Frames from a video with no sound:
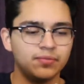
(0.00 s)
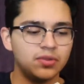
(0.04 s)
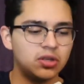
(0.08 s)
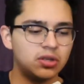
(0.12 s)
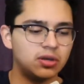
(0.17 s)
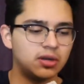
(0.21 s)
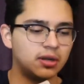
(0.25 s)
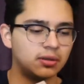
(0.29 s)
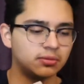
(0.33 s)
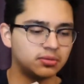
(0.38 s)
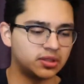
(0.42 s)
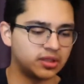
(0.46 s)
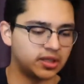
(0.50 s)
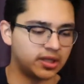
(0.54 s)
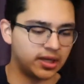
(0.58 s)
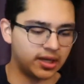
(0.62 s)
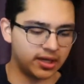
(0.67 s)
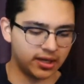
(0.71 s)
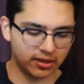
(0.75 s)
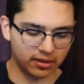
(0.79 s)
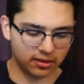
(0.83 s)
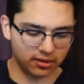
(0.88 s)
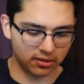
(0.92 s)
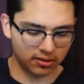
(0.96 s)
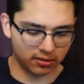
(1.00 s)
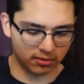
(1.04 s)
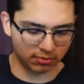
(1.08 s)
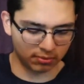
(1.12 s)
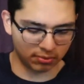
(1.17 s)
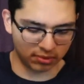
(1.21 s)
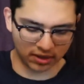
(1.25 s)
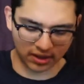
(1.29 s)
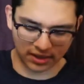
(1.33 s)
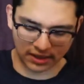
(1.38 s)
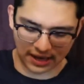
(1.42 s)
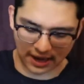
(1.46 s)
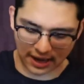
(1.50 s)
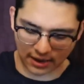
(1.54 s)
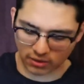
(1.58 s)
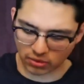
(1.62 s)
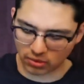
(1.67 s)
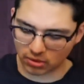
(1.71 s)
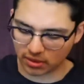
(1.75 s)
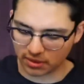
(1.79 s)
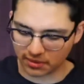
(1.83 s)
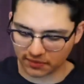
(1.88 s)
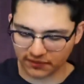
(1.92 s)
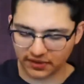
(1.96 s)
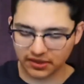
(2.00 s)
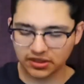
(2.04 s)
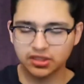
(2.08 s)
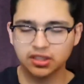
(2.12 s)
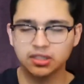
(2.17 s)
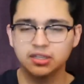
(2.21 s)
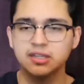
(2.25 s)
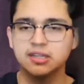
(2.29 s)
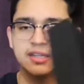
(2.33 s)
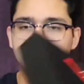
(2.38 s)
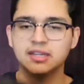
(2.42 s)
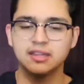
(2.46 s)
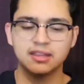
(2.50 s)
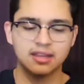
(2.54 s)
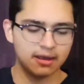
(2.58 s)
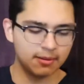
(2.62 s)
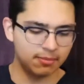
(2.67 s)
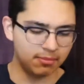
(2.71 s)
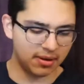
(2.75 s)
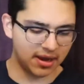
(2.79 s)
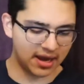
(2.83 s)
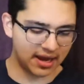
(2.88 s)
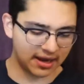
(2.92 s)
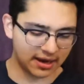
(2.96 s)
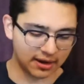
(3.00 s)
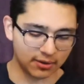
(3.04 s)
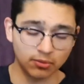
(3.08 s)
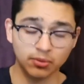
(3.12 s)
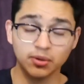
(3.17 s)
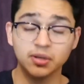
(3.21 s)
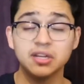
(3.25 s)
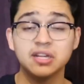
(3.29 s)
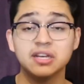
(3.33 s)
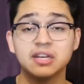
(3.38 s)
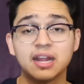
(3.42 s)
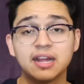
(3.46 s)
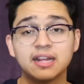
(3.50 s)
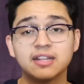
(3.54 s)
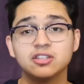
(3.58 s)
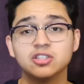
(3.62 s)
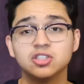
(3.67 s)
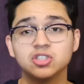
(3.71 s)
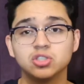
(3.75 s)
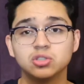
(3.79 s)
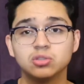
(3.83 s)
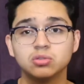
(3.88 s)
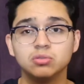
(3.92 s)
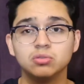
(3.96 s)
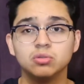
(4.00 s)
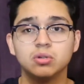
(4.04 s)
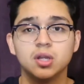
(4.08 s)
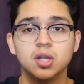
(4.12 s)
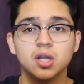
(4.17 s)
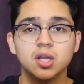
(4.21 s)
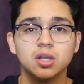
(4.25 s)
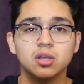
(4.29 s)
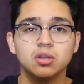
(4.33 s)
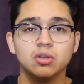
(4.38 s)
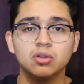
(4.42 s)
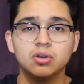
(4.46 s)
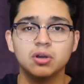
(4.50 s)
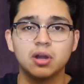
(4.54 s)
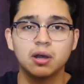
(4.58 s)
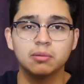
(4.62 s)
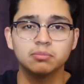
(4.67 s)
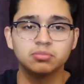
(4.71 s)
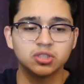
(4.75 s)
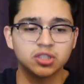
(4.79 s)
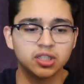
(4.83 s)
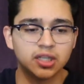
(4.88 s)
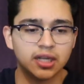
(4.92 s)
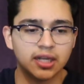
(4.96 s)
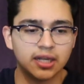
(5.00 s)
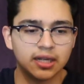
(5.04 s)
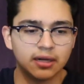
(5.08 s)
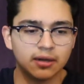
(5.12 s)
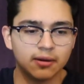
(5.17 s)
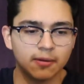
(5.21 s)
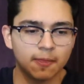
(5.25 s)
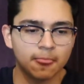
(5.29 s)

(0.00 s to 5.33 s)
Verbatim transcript: You know what I'm saying? But I will eventually get that back. I really like the shoe. You know what I'm saying?